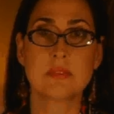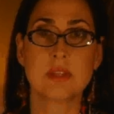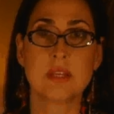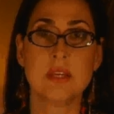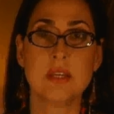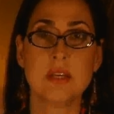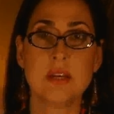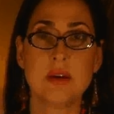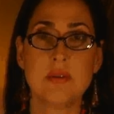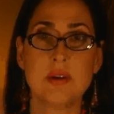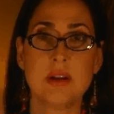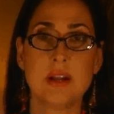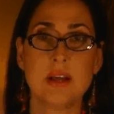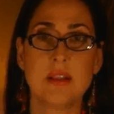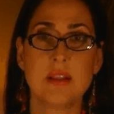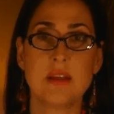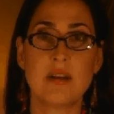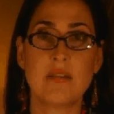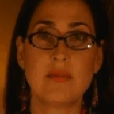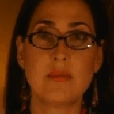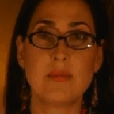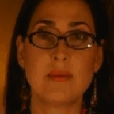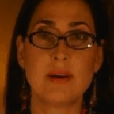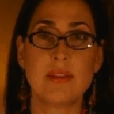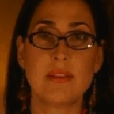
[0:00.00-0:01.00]
You know what I love
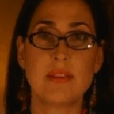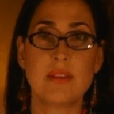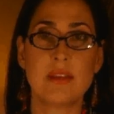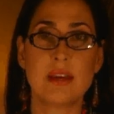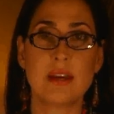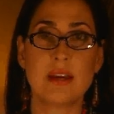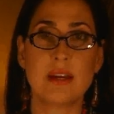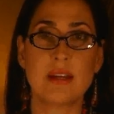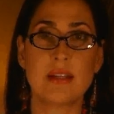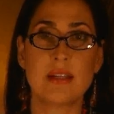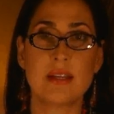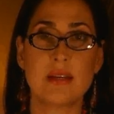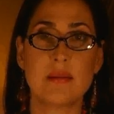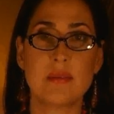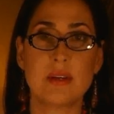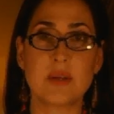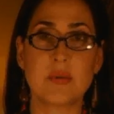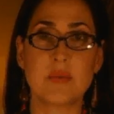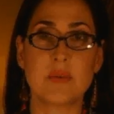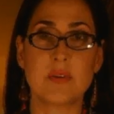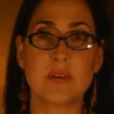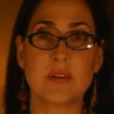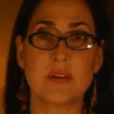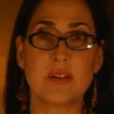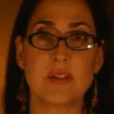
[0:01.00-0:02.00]
about the academic
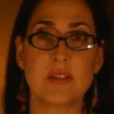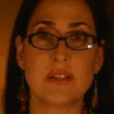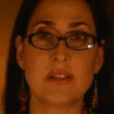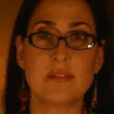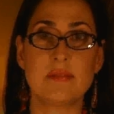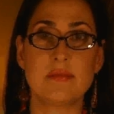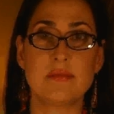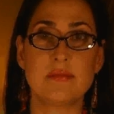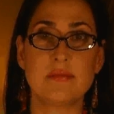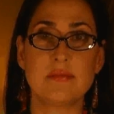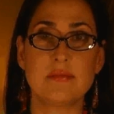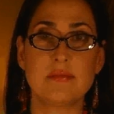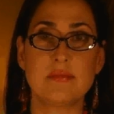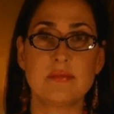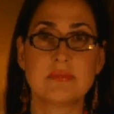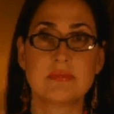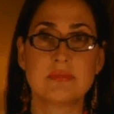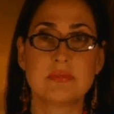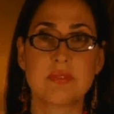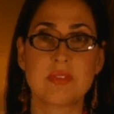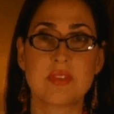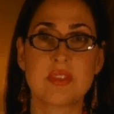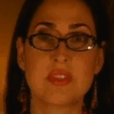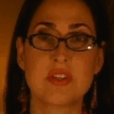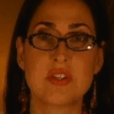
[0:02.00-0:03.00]
world?
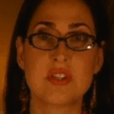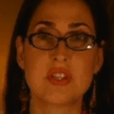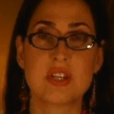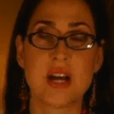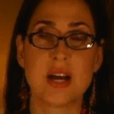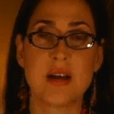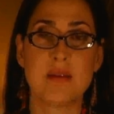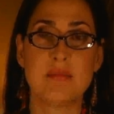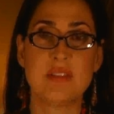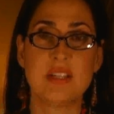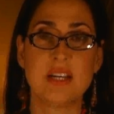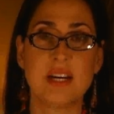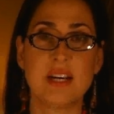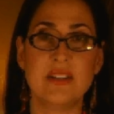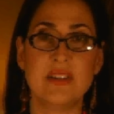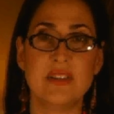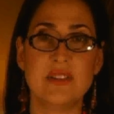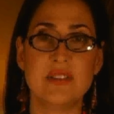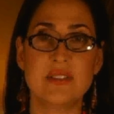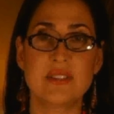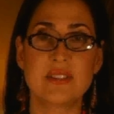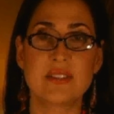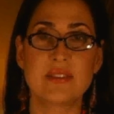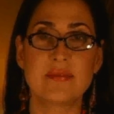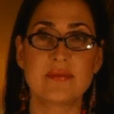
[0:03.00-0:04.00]
The job
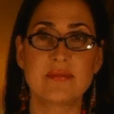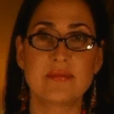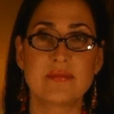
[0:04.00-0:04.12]
titles.